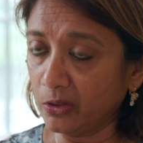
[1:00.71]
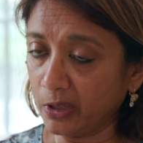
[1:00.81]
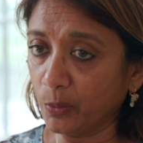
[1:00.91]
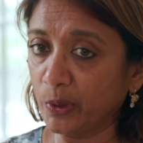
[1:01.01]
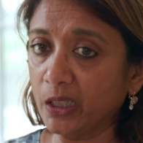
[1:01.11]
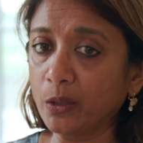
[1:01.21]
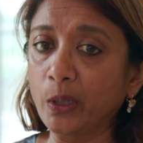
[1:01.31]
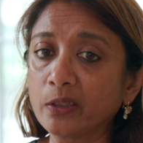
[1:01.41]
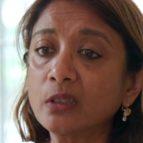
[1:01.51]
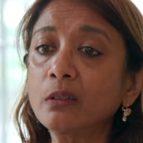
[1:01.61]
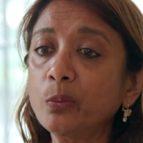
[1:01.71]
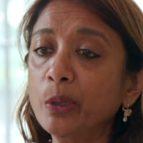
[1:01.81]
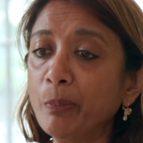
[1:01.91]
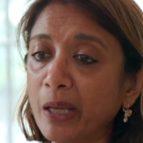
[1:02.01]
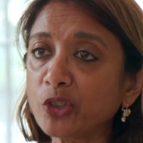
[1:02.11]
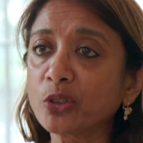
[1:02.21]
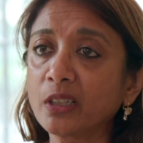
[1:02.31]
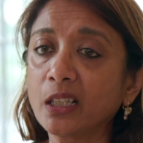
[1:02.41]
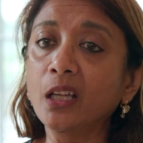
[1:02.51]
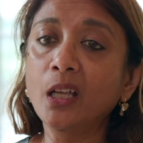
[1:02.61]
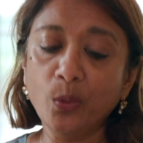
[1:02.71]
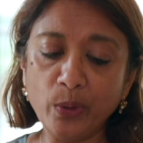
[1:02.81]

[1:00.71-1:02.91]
deal with it in So we make sure that